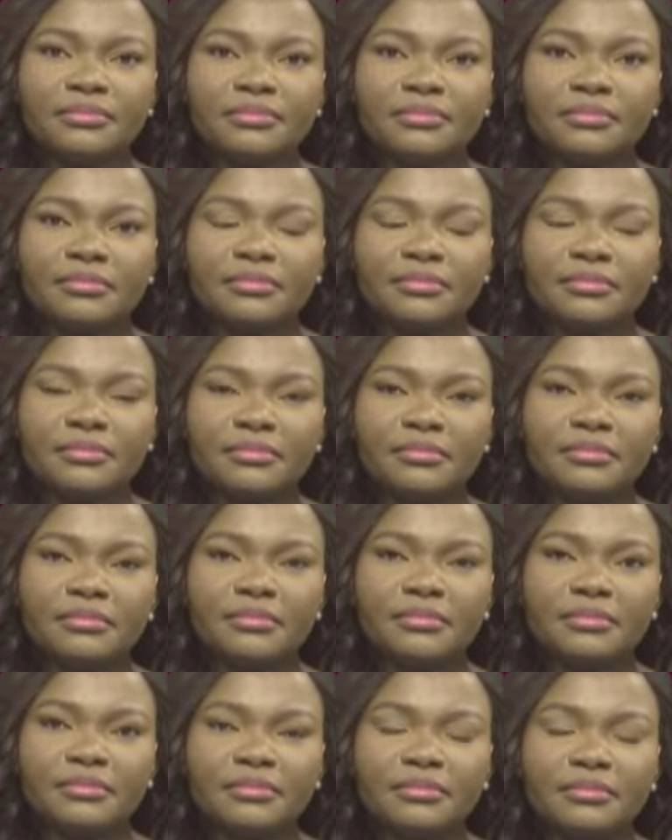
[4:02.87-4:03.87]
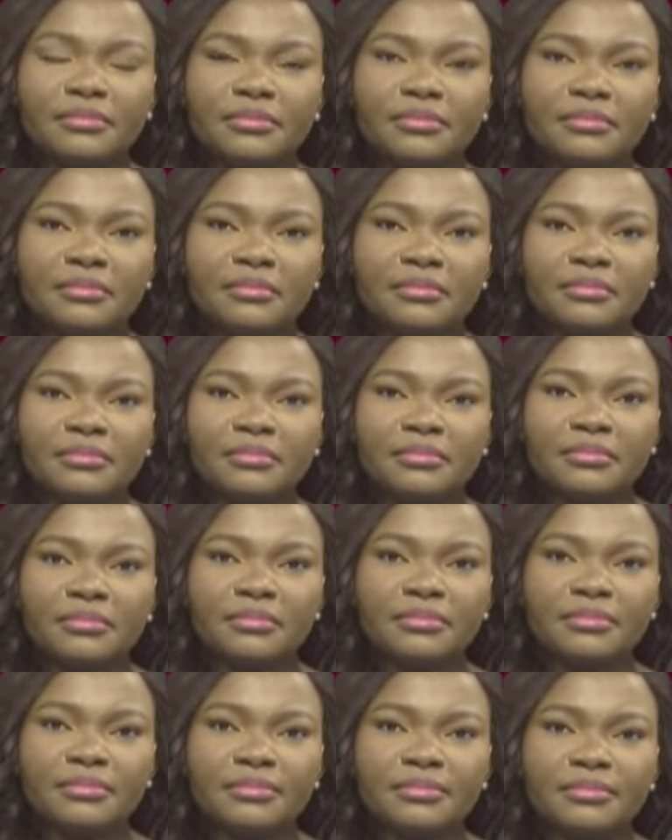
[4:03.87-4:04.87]

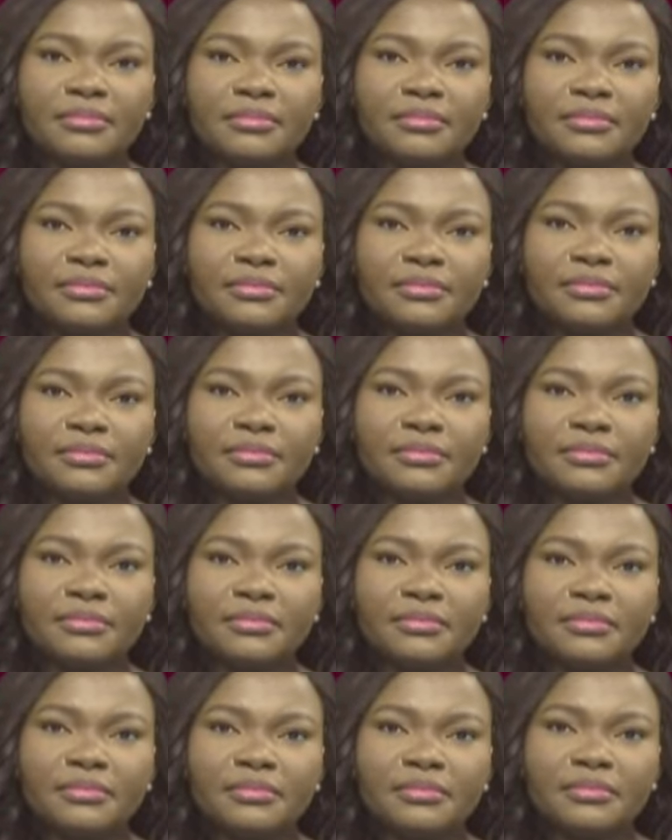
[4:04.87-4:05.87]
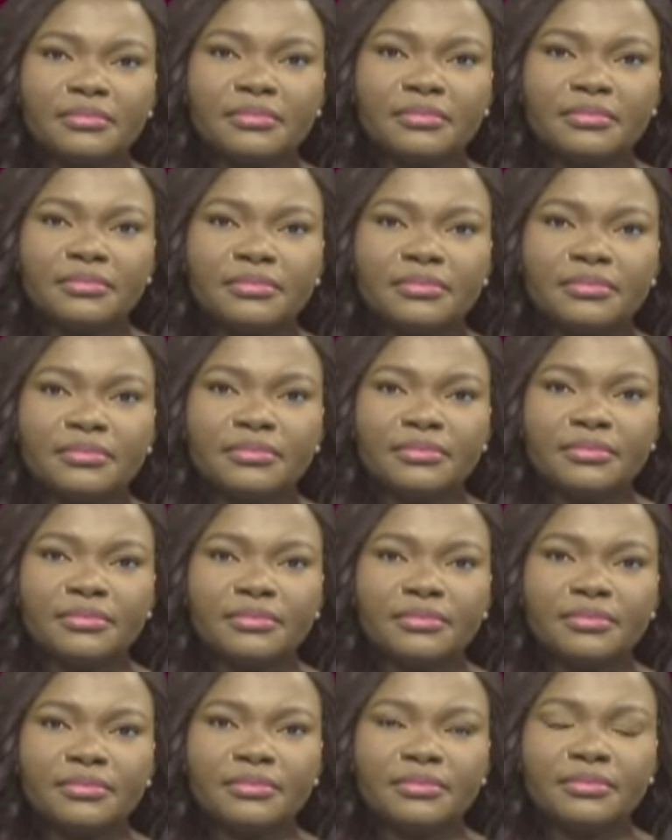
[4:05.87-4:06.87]

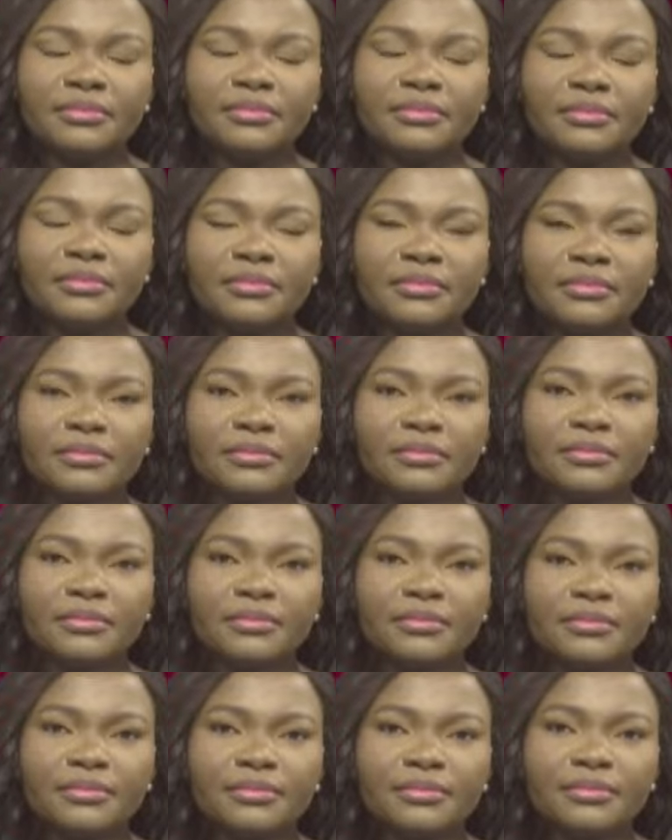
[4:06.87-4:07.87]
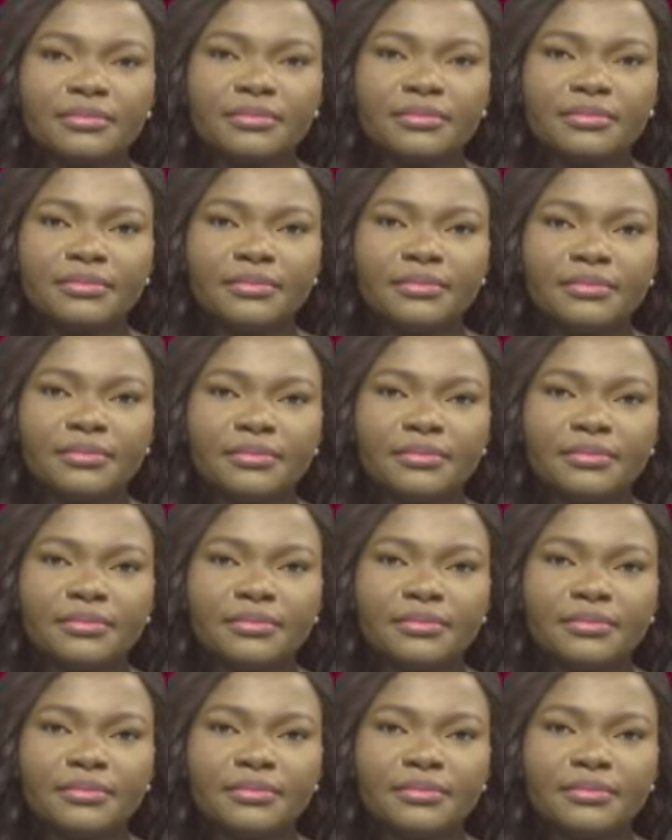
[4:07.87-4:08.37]
The person shown says nothing.